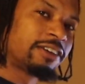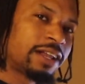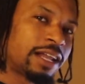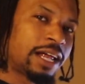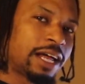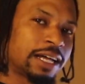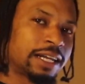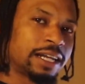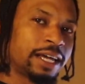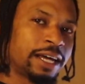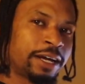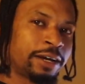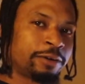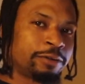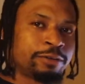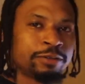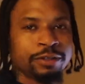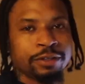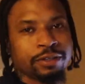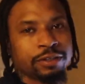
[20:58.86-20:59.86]
o'clock
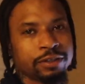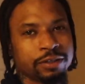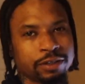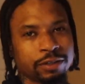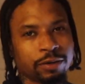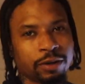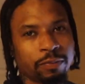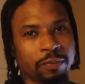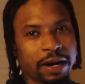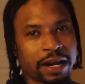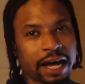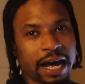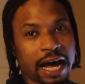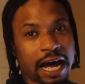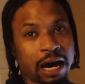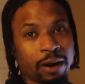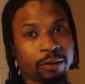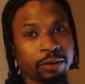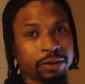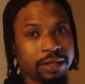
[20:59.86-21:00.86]
now, so in about an
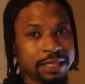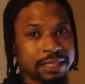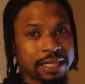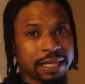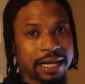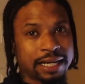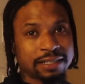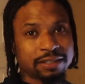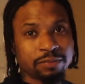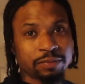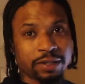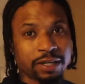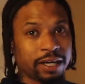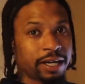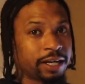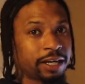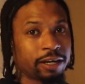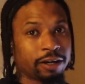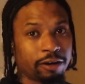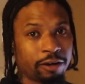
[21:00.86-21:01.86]
hour, these lights will be
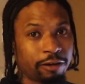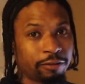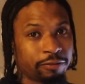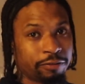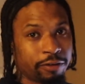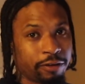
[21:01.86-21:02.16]
cutting off